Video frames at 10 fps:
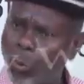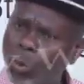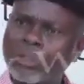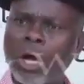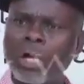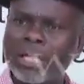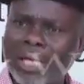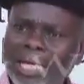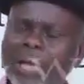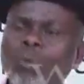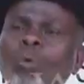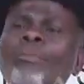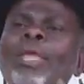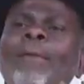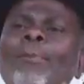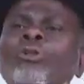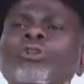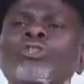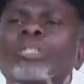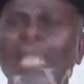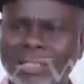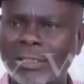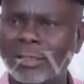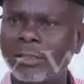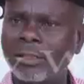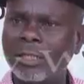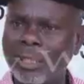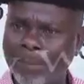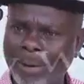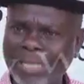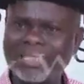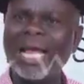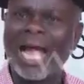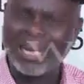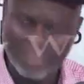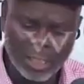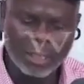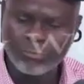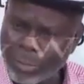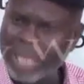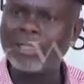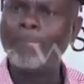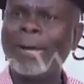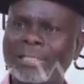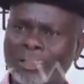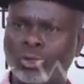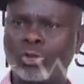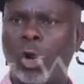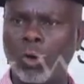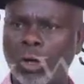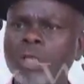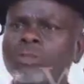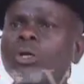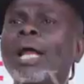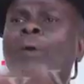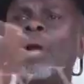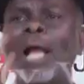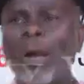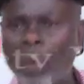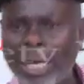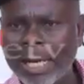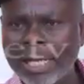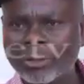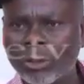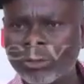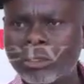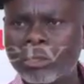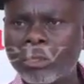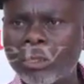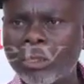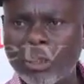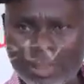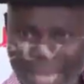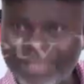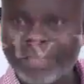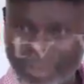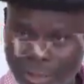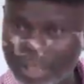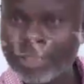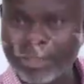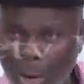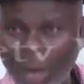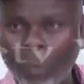We thought he would be able to strengthen the party and make the party strong so that we can win elections. That is the reason why